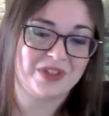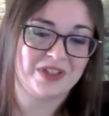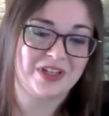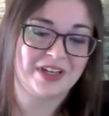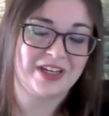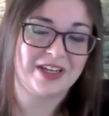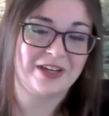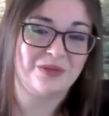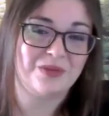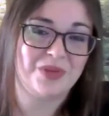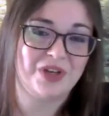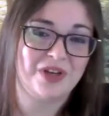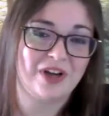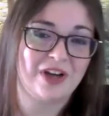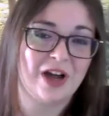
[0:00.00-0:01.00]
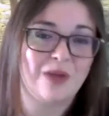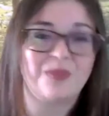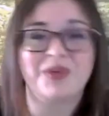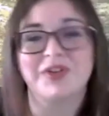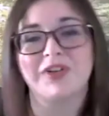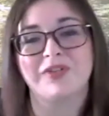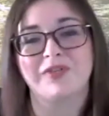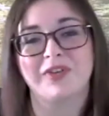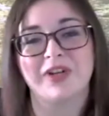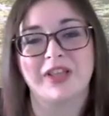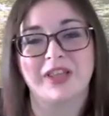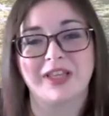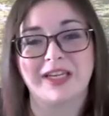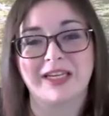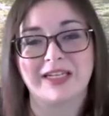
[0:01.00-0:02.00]
it can be a couple different
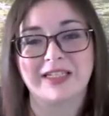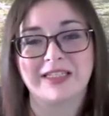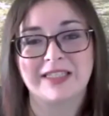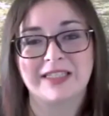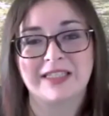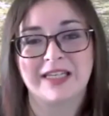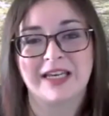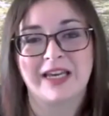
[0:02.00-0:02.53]
things,